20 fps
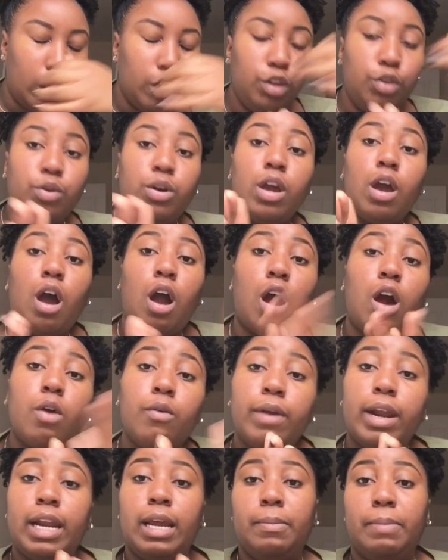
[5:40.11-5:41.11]
you can
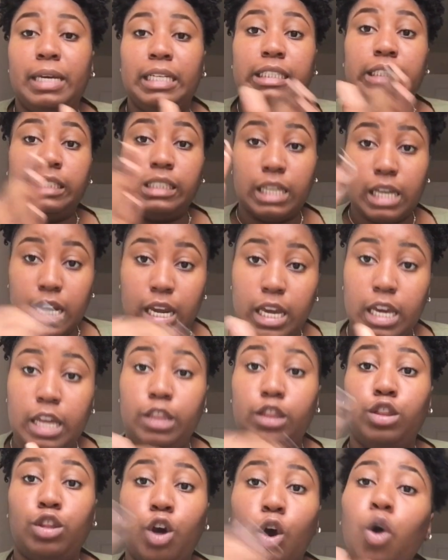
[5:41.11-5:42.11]
already be
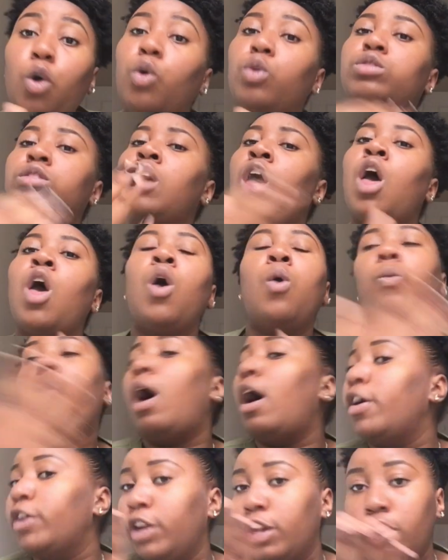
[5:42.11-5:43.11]
studying those
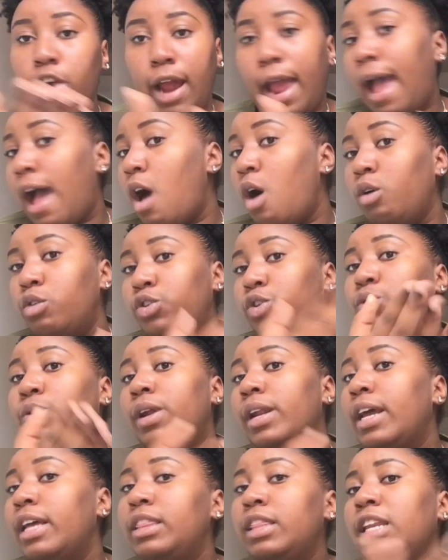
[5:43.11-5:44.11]
while you're out
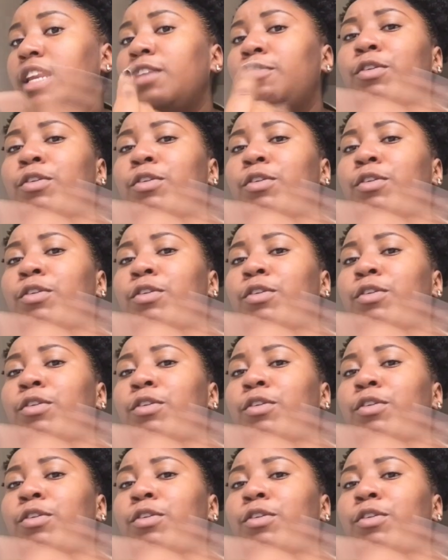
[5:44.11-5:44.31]
doing nothing.